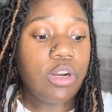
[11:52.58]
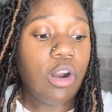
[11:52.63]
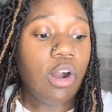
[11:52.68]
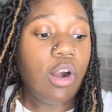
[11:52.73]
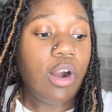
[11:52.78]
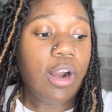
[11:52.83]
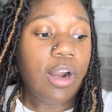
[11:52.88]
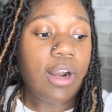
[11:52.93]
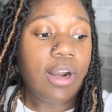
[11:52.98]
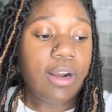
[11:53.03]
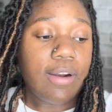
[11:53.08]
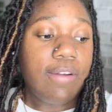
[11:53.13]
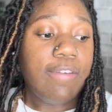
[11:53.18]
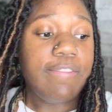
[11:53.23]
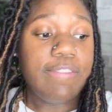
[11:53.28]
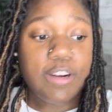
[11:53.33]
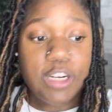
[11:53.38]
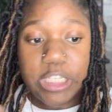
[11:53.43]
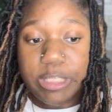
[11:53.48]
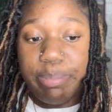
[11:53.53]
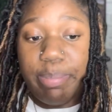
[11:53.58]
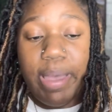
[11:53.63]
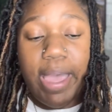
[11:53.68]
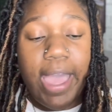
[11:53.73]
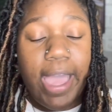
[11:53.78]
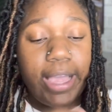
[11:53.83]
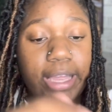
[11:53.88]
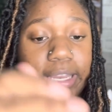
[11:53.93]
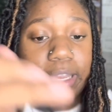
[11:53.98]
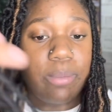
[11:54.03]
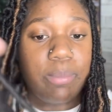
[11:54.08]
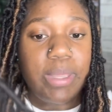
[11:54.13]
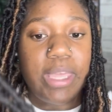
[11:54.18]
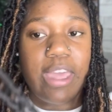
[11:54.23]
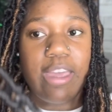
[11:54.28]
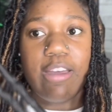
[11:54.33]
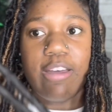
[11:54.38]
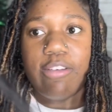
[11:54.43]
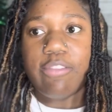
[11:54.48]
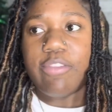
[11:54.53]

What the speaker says: our first pack and we have